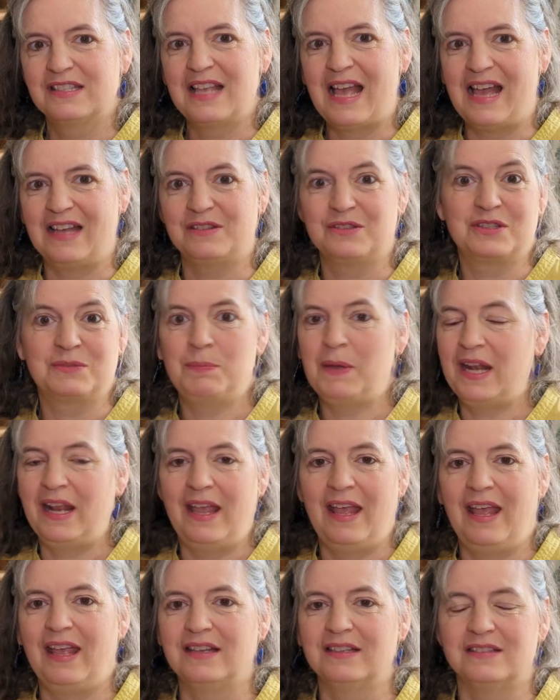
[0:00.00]
hand
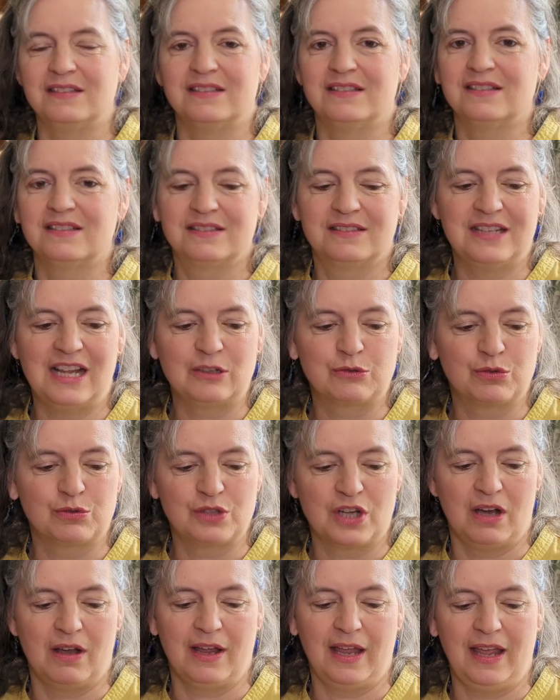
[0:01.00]
spinning and natural
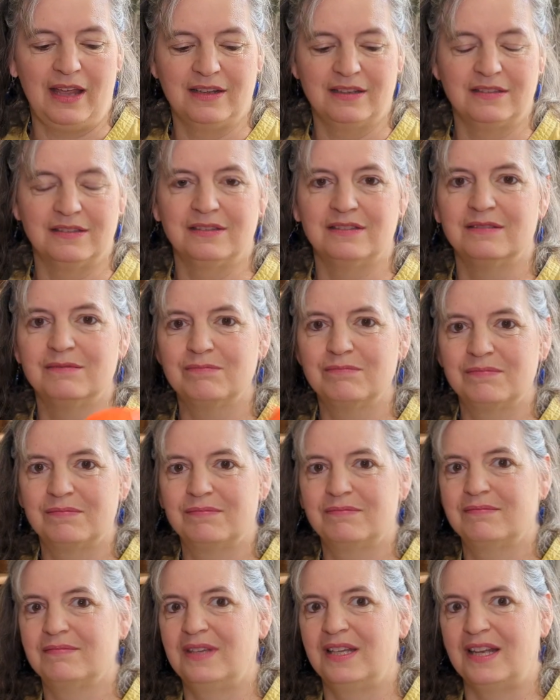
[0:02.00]
dyeing and,
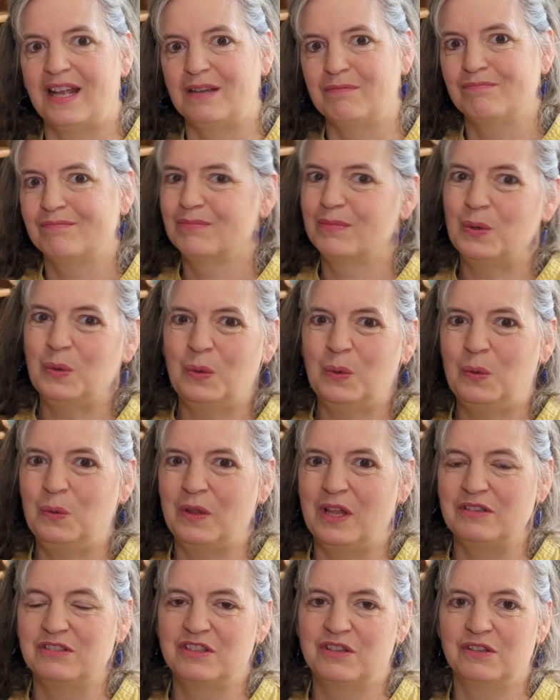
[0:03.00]
you know, all
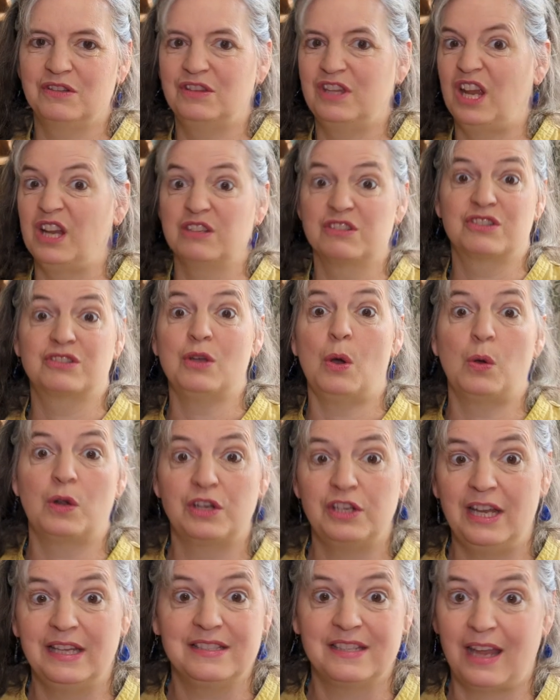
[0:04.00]
those good things, sock
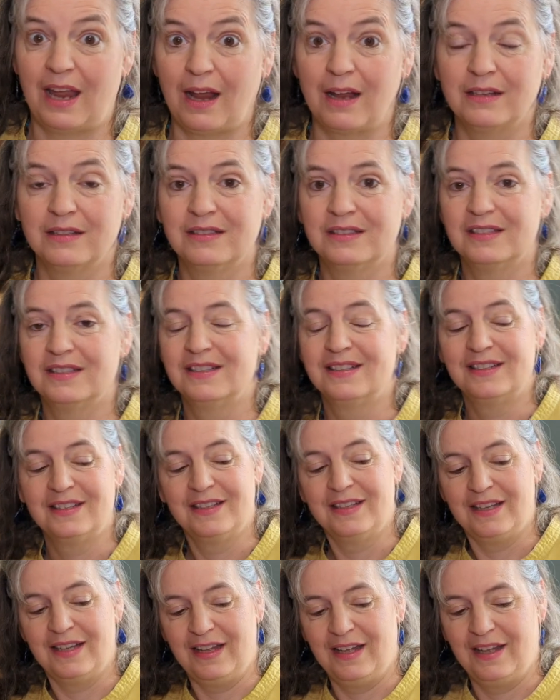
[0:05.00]
knitting.
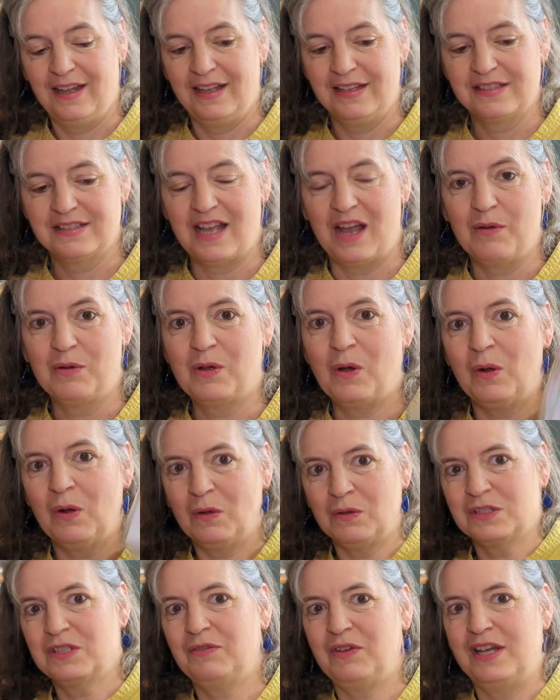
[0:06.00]
So I've got
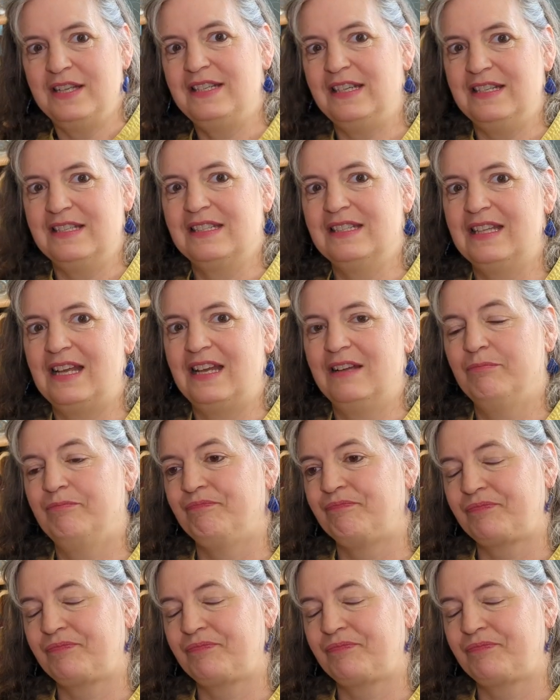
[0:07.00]
lots of ideas in there,